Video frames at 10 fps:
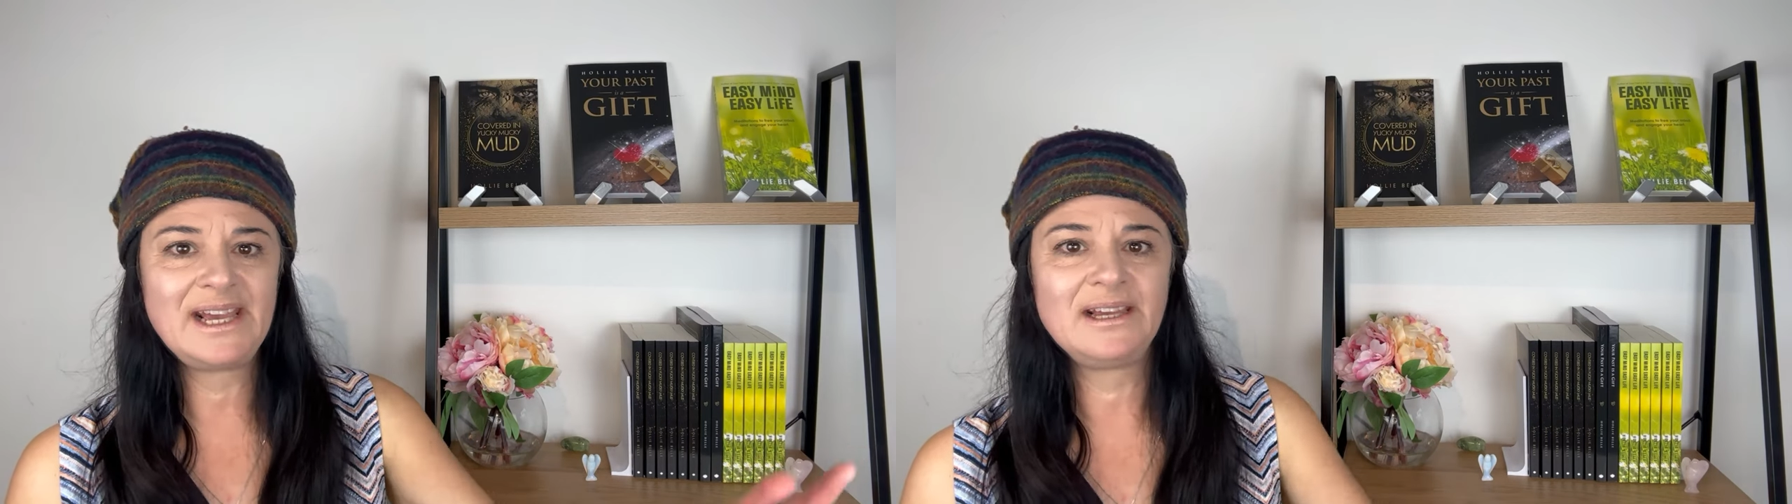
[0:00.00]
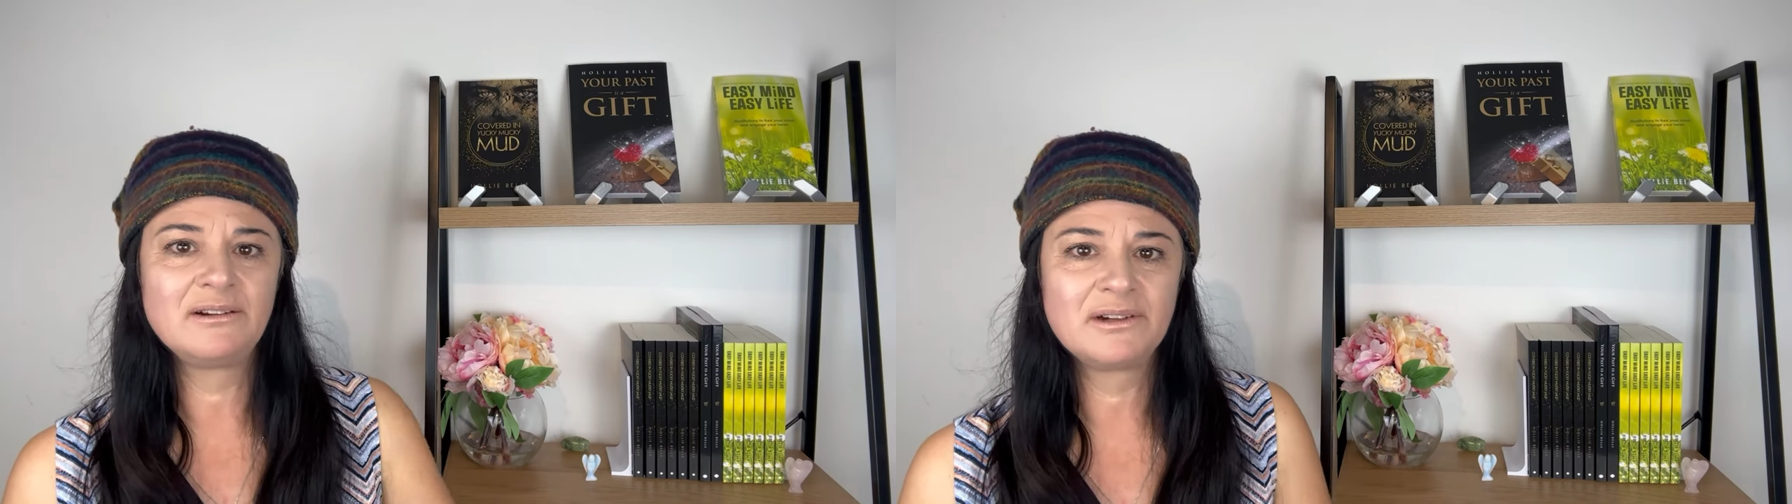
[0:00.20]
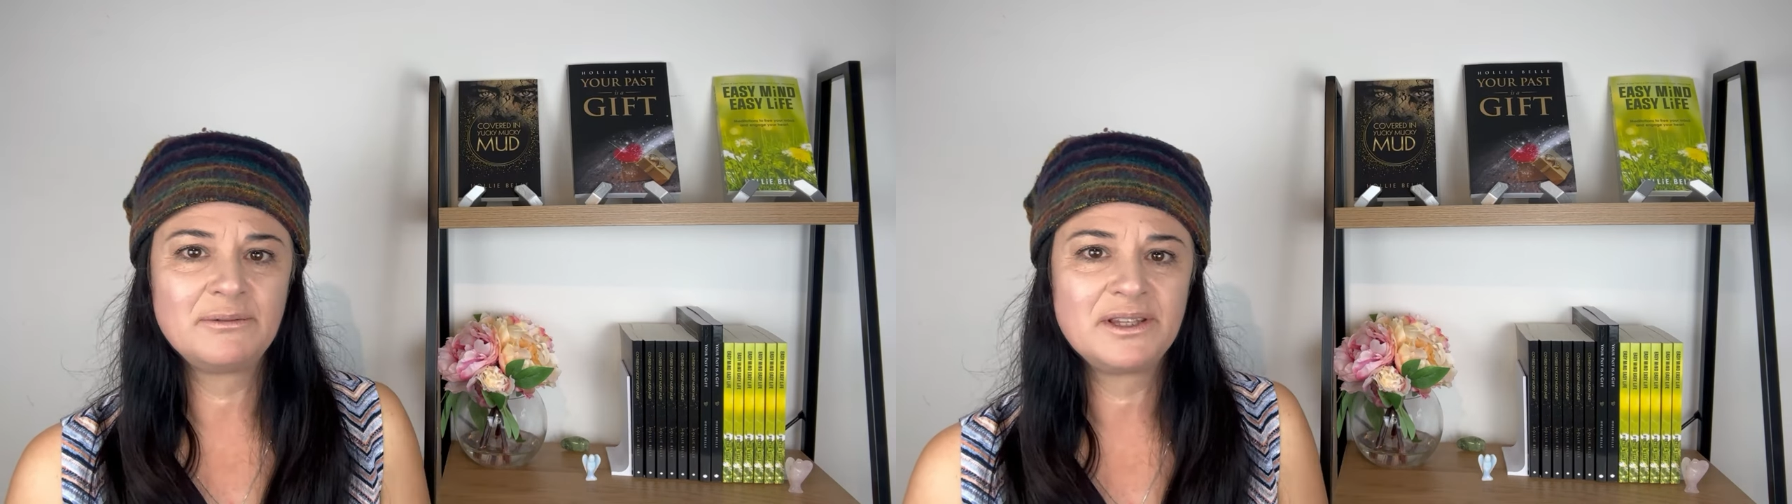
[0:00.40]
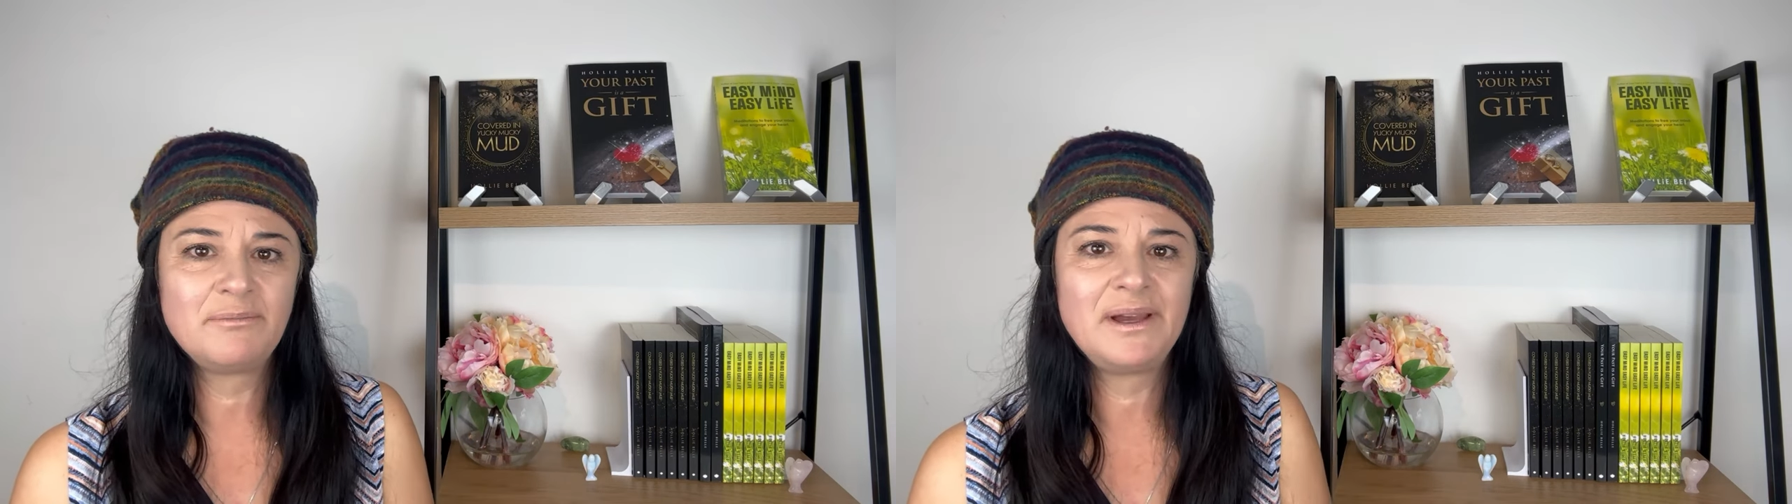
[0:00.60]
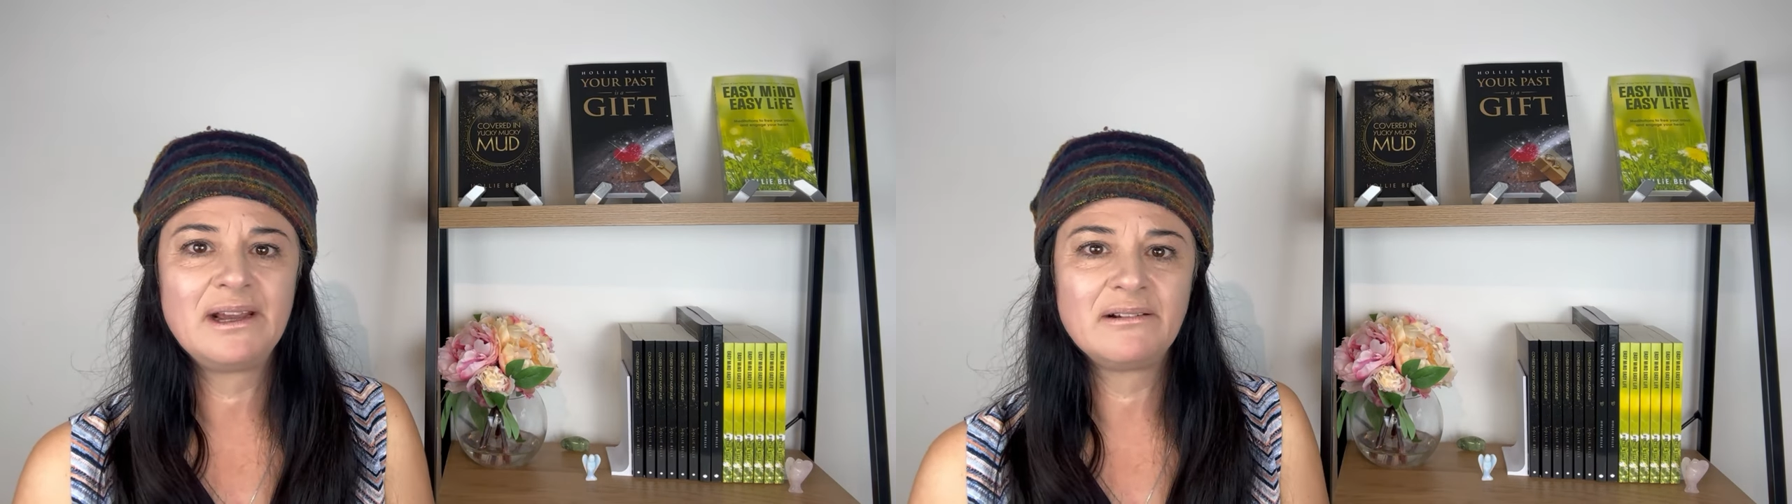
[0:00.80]
angry with a
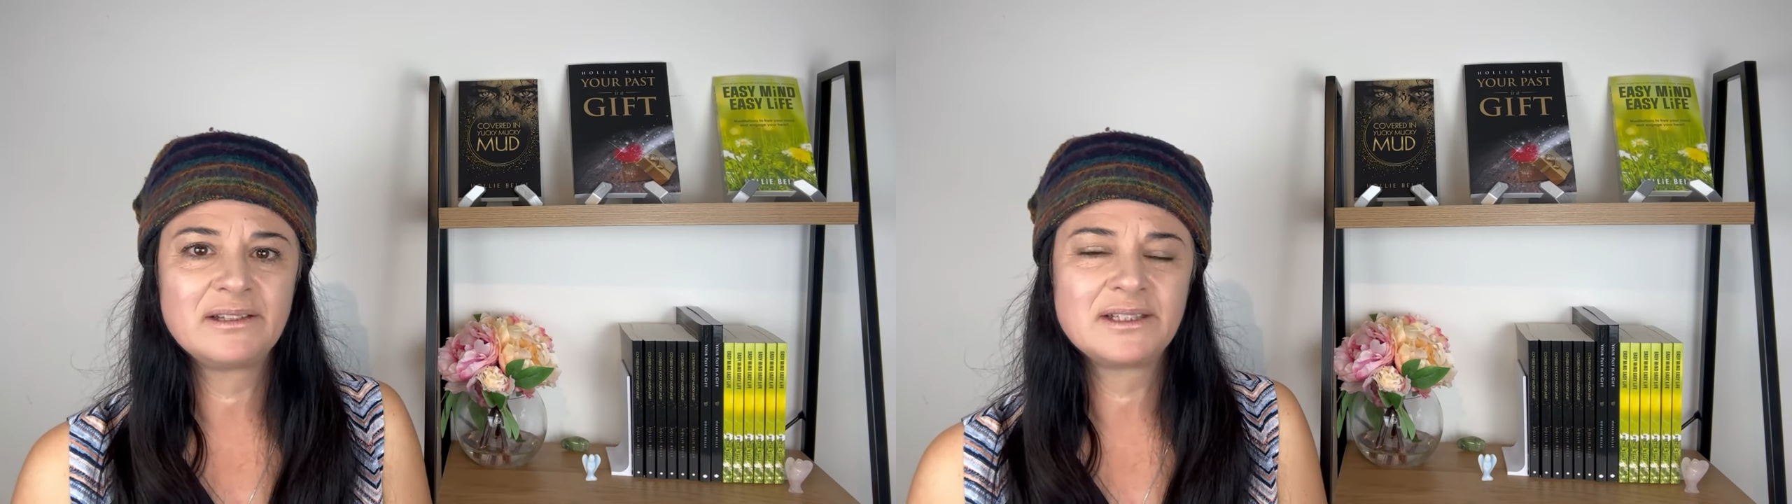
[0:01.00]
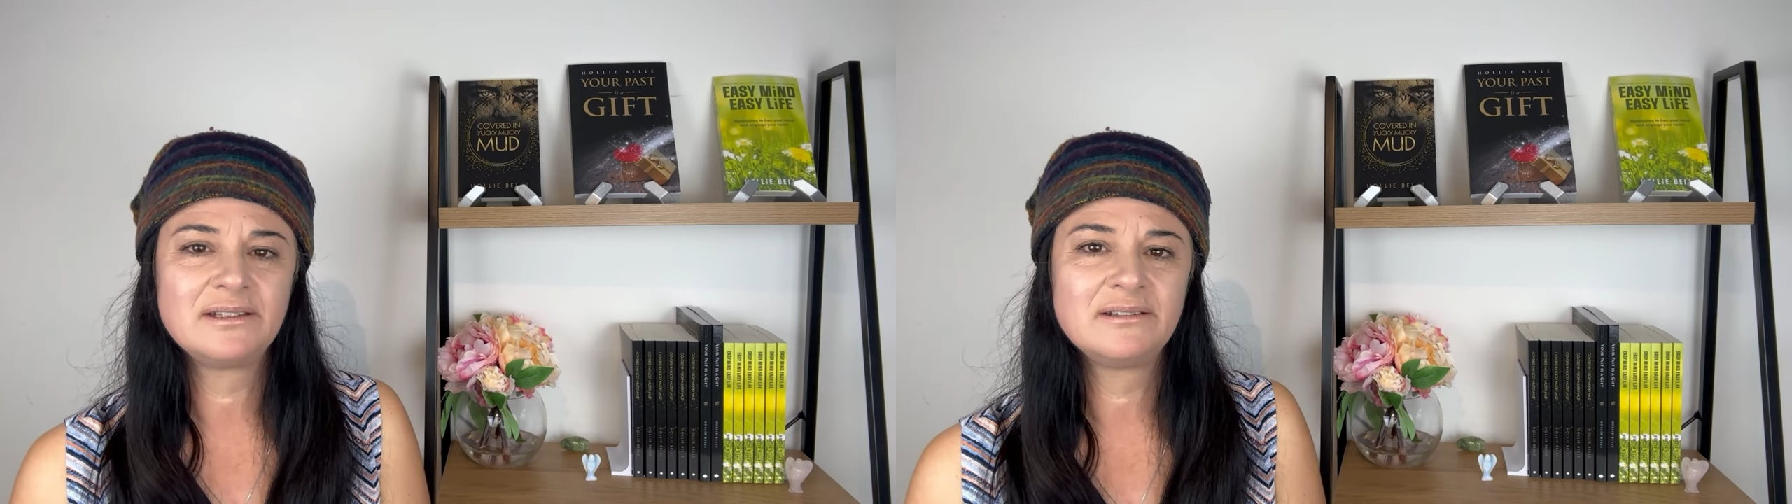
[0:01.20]
parent,